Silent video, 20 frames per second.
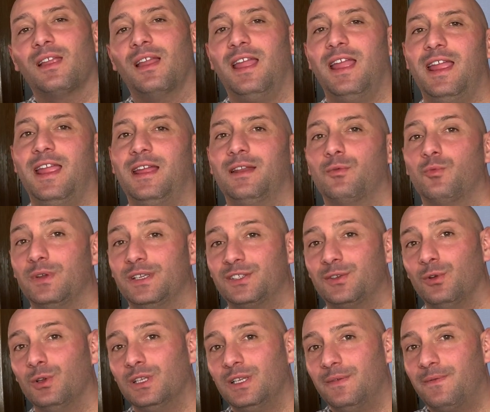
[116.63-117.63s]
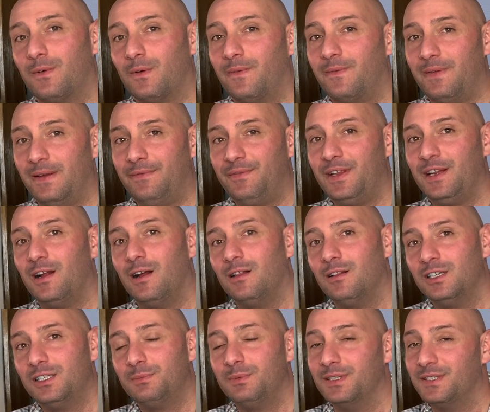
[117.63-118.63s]
and we sold it for
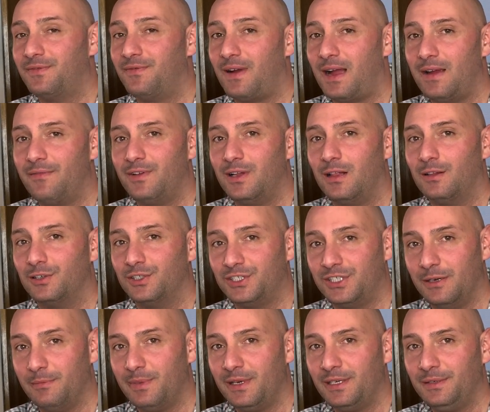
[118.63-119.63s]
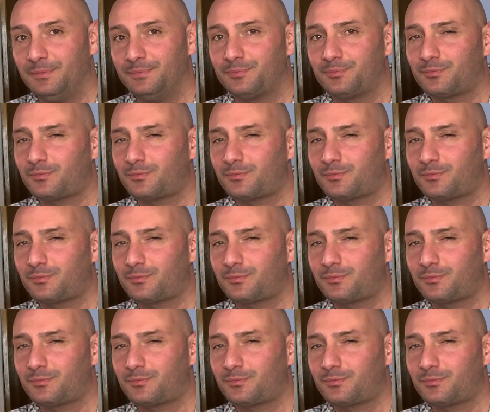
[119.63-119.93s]
$50 plus $5 shipping.